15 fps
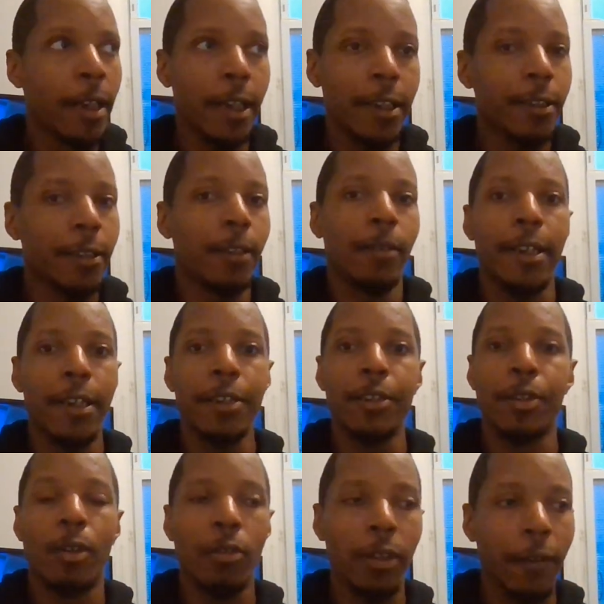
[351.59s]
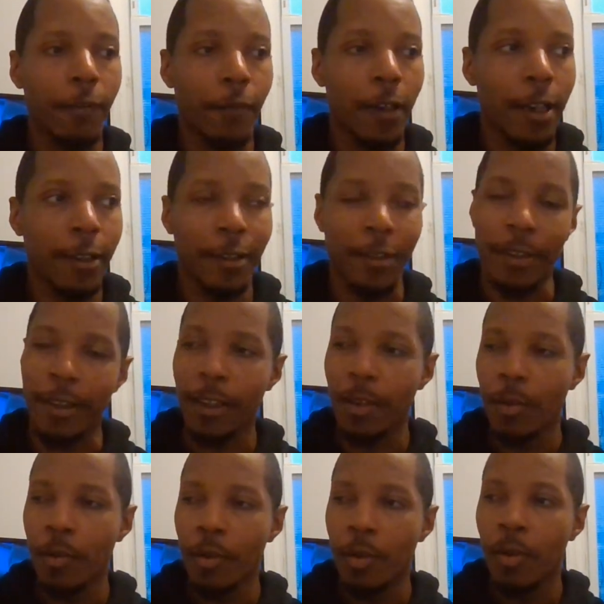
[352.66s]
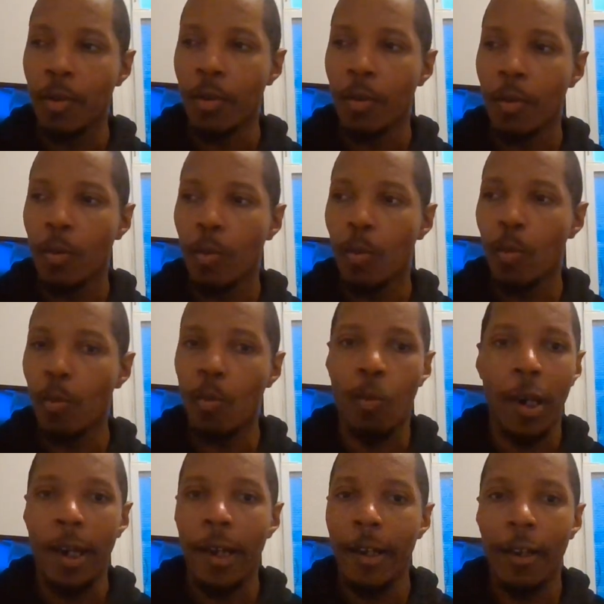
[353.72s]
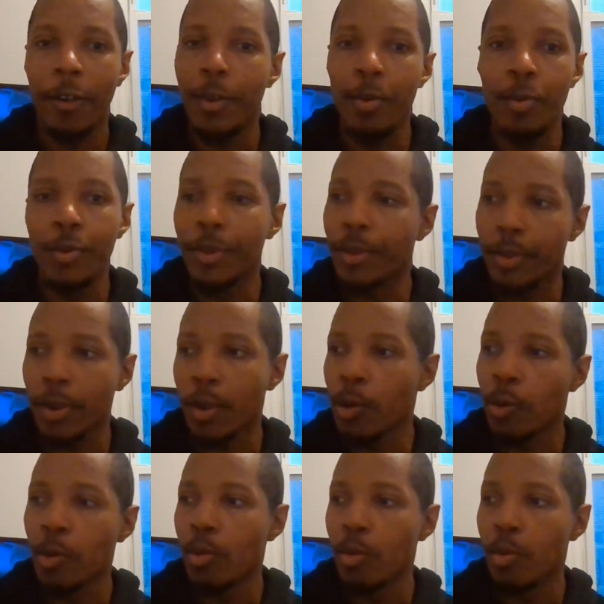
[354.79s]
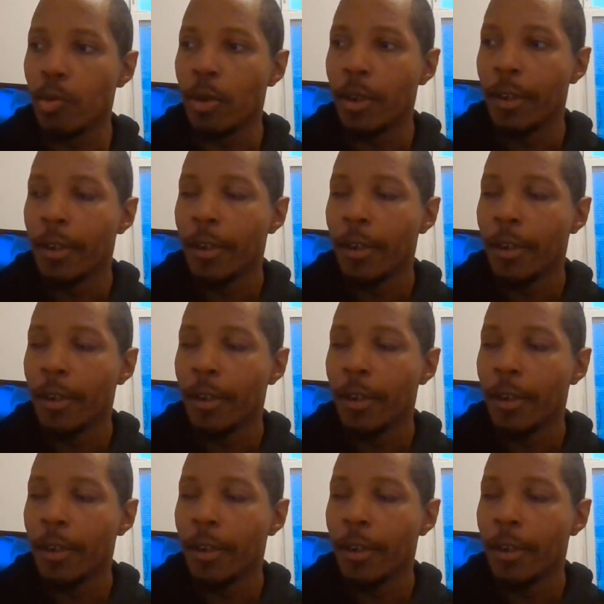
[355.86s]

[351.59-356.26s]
He seems like he's totally fine. It's like, why are you so?